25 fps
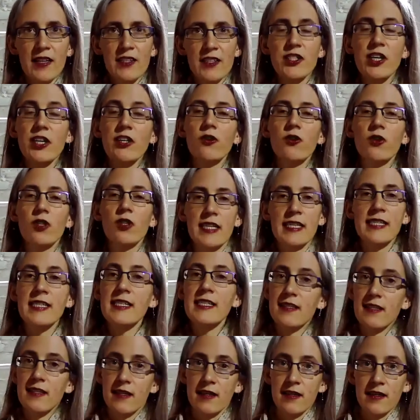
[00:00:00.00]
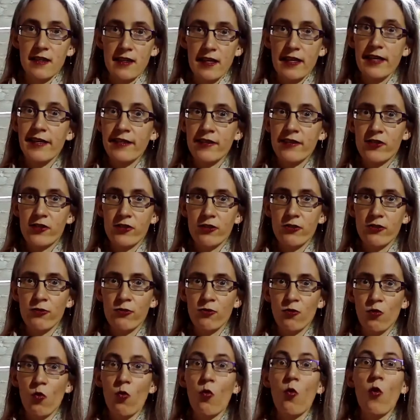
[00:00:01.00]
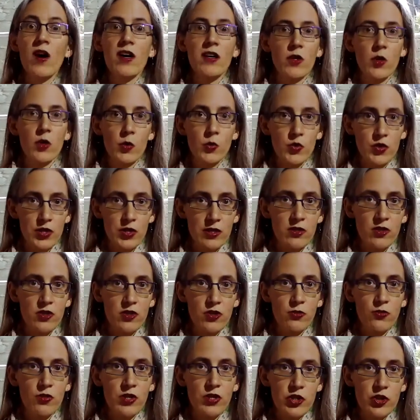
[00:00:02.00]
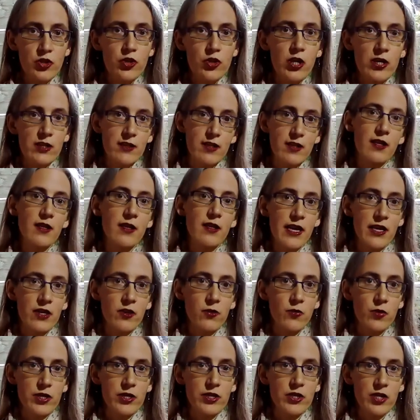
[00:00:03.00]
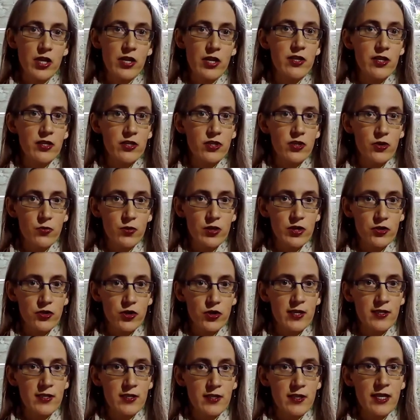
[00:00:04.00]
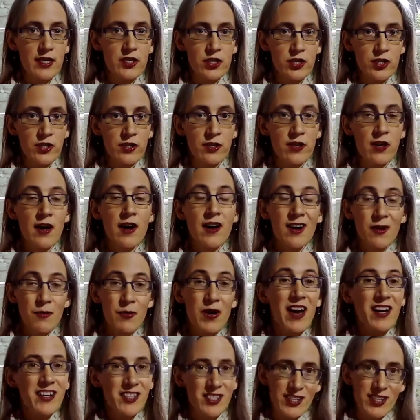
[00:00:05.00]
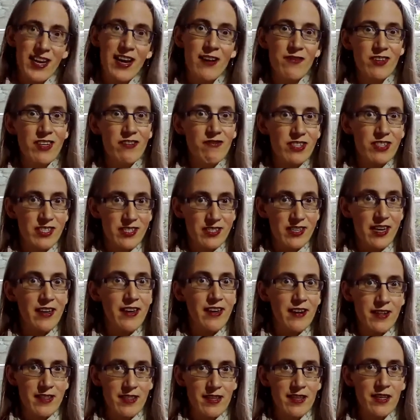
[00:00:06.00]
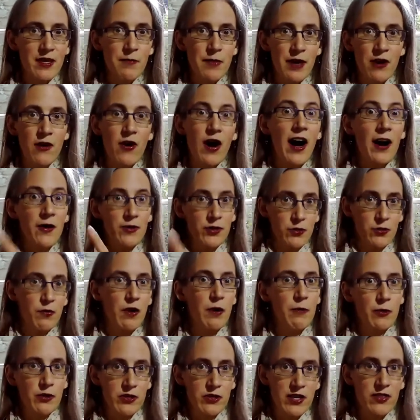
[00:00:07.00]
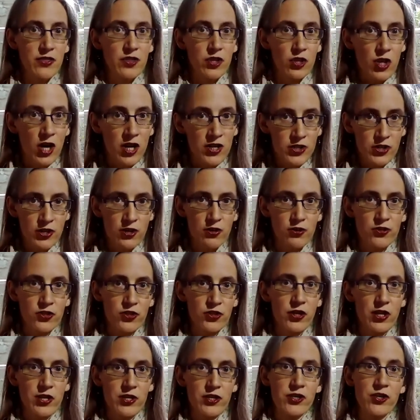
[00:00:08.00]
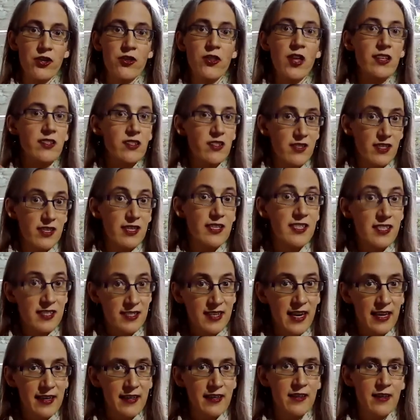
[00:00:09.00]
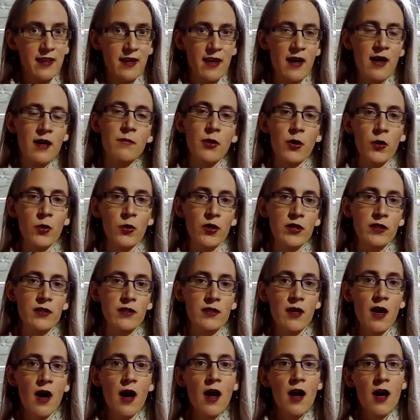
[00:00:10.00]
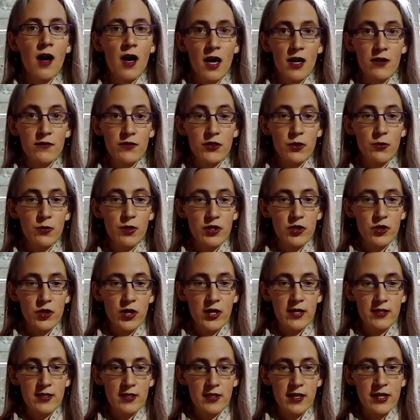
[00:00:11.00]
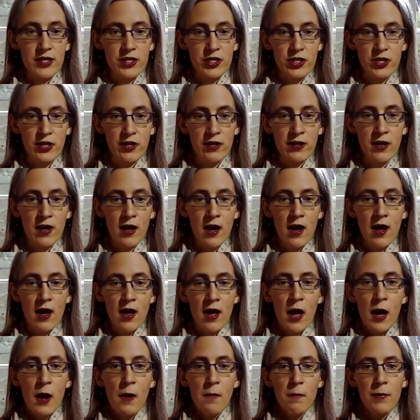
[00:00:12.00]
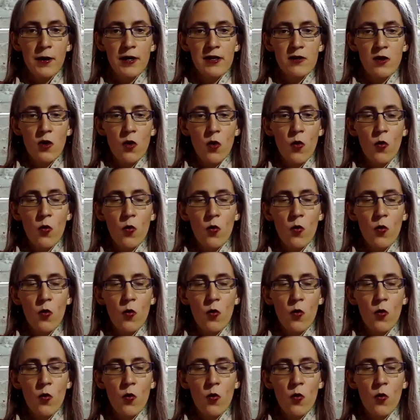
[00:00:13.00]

general insight into what goes into constructing a language and then doing translation. We actually haven't even said anything about how to represent the logical structure. That's the second component of doing translation. But